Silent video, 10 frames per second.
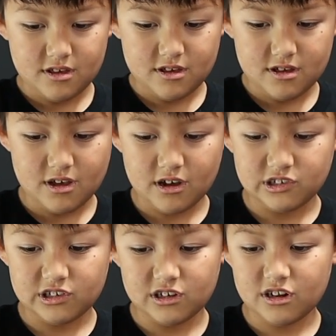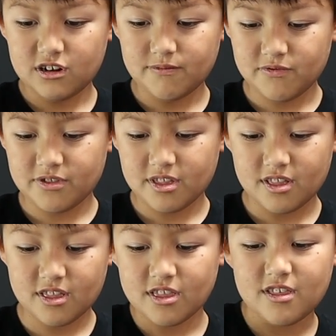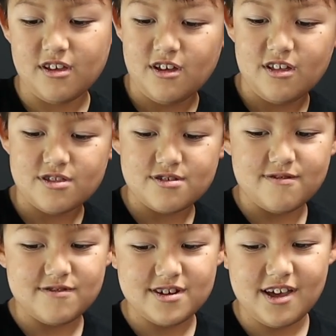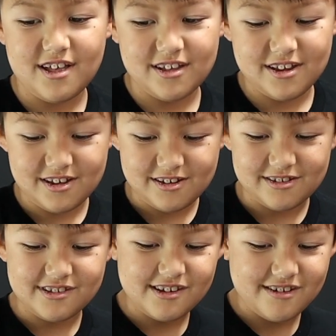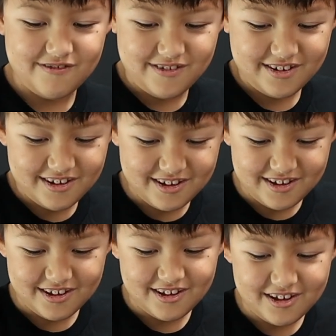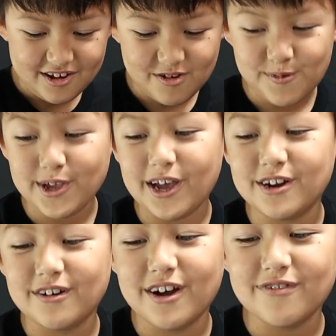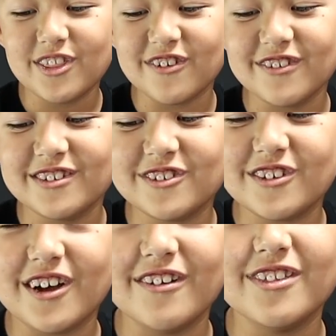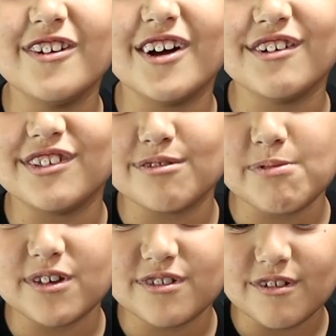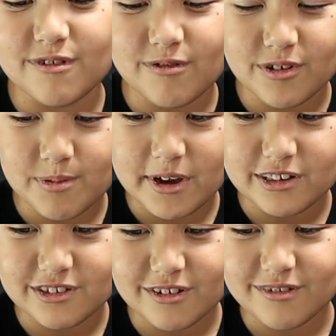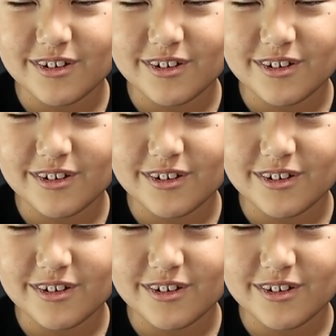Actually, no. The reality stone. Oh wait, I don't have the green. I don't have the space stone or the mind stone.